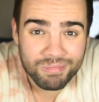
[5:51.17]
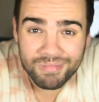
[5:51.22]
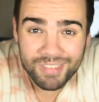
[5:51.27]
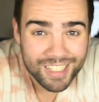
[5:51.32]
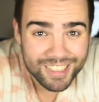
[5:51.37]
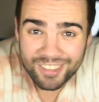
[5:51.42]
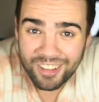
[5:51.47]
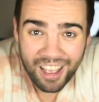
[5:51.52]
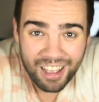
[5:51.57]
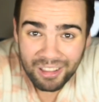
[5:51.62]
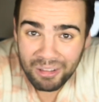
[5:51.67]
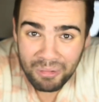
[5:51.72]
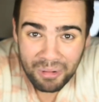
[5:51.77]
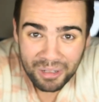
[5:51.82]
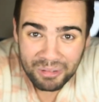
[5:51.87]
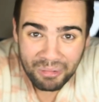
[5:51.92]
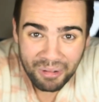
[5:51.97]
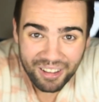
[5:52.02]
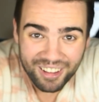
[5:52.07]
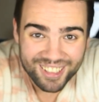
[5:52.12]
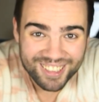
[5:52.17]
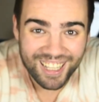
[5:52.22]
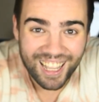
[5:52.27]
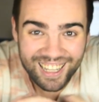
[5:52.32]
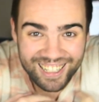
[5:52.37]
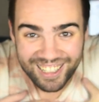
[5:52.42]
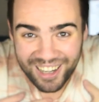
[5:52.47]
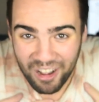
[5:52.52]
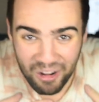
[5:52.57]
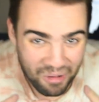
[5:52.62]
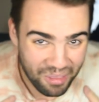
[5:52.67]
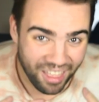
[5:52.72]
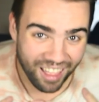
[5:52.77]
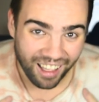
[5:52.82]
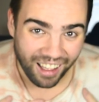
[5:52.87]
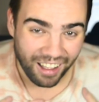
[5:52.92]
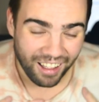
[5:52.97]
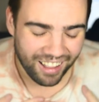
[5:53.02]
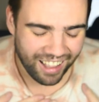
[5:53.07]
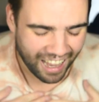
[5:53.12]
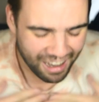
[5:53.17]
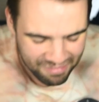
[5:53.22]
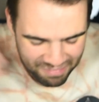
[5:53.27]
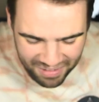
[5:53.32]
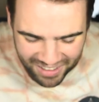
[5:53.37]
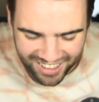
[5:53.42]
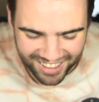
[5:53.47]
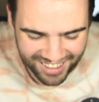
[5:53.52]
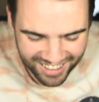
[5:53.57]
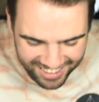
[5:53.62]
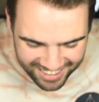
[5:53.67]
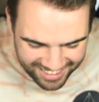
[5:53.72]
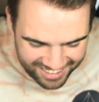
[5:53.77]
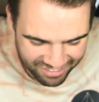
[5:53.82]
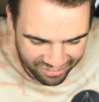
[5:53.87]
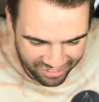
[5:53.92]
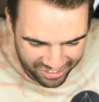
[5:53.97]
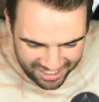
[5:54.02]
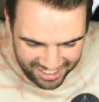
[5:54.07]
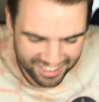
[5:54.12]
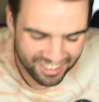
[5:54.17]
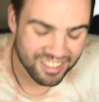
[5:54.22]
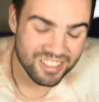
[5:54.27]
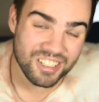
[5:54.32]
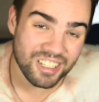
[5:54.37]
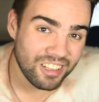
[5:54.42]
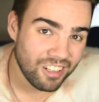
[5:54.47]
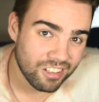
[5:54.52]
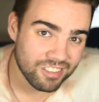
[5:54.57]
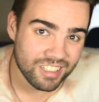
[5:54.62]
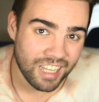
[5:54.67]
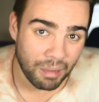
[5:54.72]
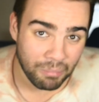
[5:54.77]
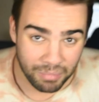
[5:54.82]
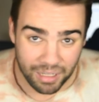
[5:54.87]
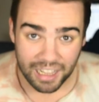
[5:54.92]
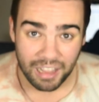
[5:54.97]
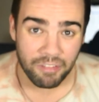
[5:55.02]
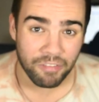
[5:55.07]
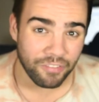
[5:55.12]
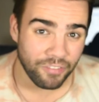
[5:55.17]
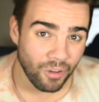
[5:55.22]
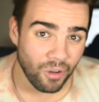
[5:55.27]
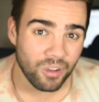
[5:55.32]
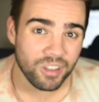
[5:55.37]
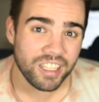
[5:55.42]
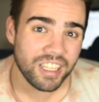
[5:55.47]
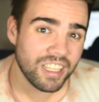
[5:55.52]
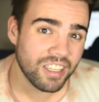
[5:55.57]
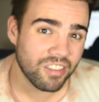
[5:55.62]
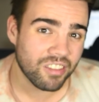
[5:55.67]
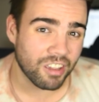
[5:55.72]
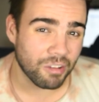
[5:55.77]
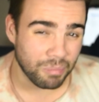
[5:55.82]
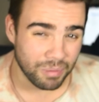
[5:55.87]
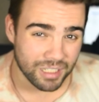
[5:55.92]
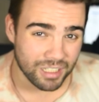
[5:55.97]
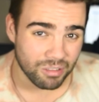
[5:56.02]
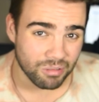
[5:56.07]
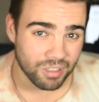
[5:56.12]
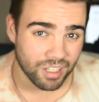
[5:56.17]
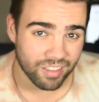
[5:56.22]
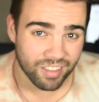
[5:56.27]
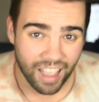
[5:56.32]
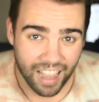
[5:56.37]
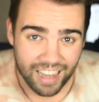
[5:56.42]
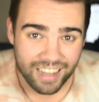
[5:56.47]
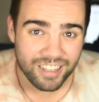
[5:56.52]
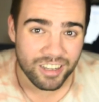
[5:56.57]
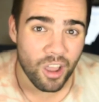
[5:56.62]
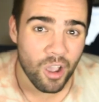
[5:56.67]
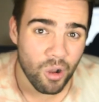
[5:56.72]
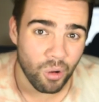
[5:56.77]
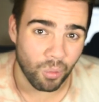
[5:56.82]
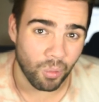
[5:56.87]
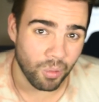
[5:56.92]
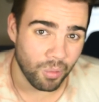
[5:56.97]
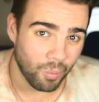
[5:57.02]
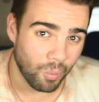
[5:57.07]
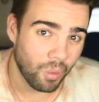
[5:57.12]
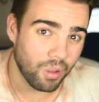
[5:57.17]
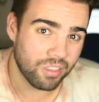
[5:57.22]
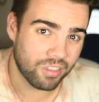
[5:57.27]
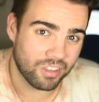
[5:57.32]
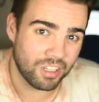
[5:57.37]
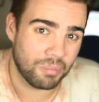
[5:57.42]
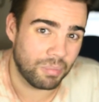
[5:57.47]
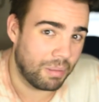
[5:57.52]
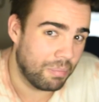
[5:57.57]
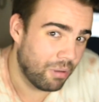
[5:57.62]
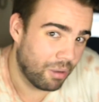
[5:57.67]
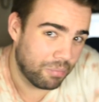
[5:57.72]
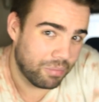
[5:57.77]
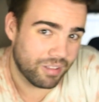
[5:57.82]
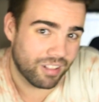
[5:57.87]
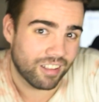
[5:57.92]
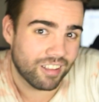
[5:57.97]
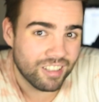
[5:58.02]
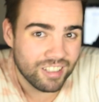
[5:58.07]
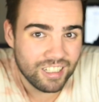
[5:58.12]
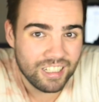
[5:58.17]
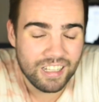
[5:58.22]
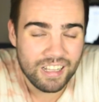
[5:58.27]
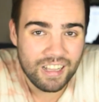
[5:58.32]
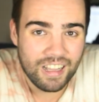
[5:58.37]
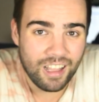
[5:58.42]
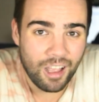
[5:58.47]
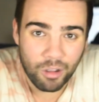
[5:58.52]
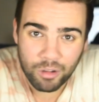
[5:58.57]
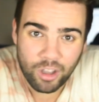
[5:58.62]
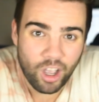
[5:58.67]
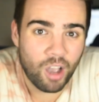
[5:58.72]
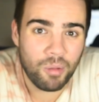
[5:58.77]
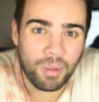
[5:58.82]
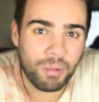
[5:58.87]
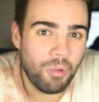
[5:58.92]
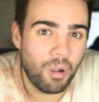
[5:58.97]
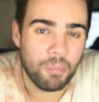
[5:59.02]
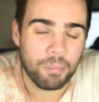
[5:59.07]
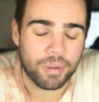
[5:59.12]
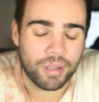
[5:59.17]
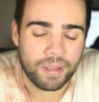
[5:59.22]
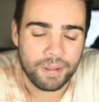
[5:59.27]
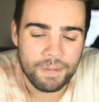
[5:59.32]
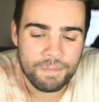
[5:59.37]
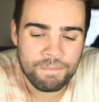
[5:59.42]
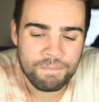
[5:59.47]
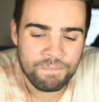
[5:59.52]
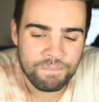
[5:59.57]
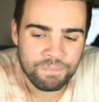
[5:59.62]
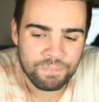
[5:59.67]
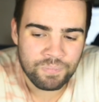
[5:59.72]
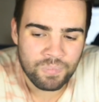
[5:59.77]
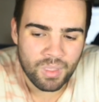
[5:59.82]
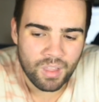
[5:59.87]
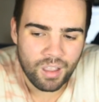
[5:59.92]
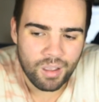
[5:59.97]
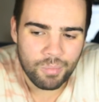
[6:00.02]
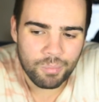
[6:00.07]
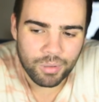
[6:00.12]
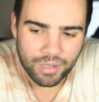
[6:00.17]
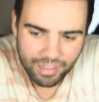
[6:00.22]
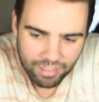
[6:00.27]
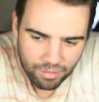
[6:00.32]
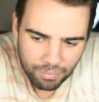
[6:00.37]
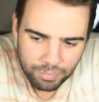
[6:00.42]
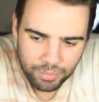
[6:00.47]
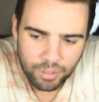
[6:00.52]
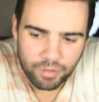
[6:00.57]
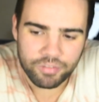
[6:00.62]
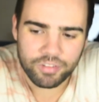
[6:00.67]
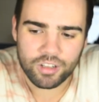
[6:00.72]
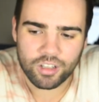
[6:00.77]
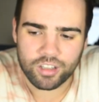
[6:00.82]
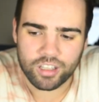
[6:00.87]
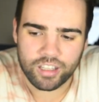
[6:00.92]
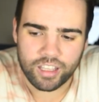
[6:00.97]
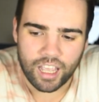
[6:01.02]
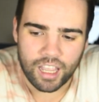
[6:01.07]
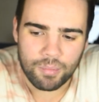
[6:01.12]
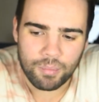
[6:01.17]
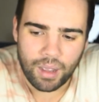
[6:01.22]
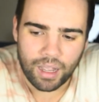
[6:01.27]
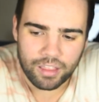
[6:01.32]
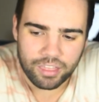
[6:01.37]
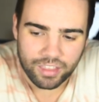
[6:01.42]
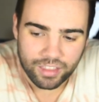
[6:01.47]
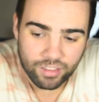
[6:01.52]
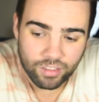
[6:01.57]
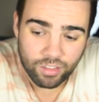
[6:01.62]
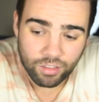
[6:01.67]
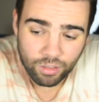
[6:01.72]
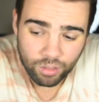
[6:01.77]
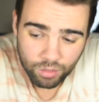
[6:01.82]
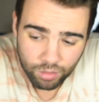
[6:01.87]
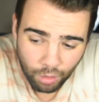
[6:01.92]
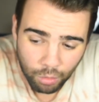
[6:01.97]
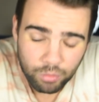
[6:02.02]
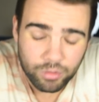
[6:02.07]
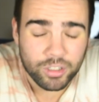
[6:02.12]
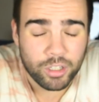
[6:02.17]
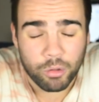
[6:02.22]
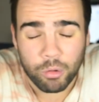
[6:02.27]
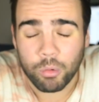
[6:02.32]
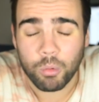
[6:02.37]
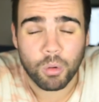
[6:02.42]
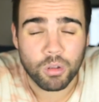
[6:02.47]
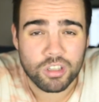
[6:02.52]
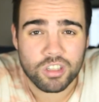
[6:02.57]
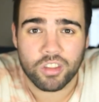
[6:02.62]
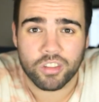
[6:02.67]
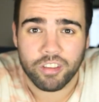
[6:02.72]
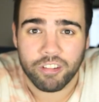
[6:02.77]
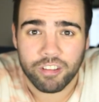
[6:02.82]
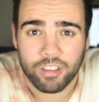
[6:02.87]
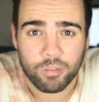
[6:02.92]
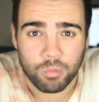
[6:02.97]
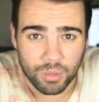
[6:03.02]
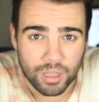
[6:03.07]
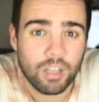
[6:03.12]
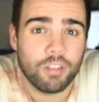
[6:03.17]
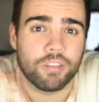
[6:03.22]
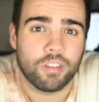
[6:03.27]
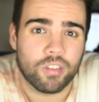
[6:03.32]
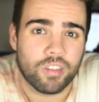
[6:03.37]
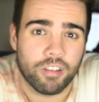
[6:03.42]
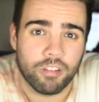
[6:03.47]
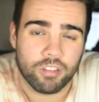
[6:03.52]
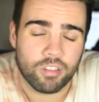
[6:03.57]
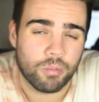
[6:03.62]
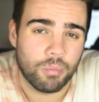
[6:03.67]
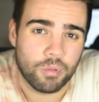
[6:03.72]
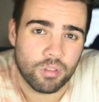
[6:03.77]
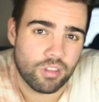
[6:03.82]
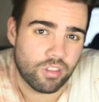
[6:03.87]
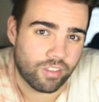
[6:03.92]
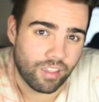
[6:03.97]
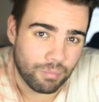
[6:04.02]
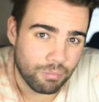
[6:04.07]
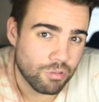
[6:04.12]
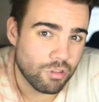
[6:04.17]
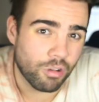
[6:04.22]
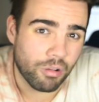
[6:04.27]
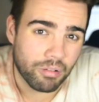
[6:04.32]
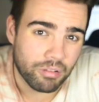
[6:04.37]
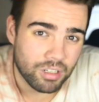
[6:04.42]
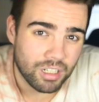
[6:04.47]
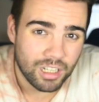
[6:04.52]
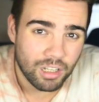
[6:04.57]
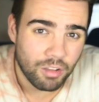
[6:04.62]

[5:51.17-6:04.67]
It's not how the world works. I know that. I've been in this for such a long time. Nearly 4 years I've been doing this. I know what's going to be popular. Okami won't be. But it's a beautiful looking game. I think those of you who watch the series will love the series as much as I'm sure I'm going to